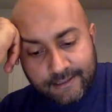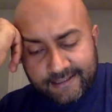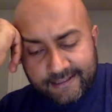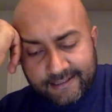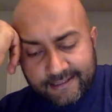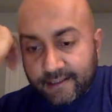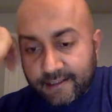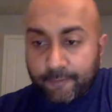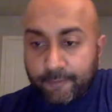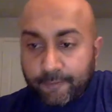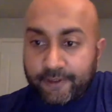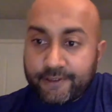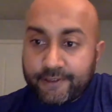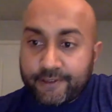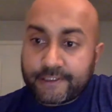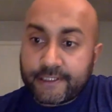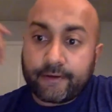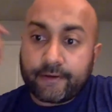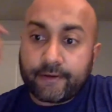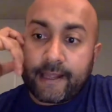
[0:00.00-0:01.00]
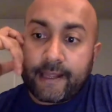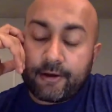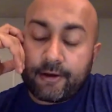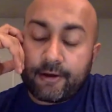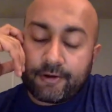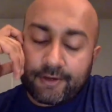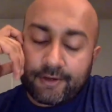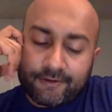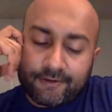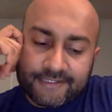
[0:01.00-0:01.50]
a couple of years ago
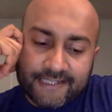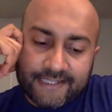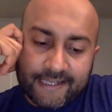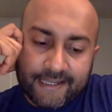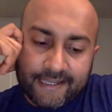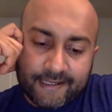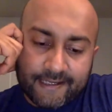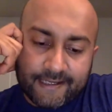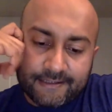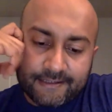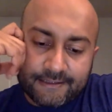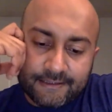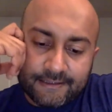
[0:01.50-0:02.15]
now, I was like,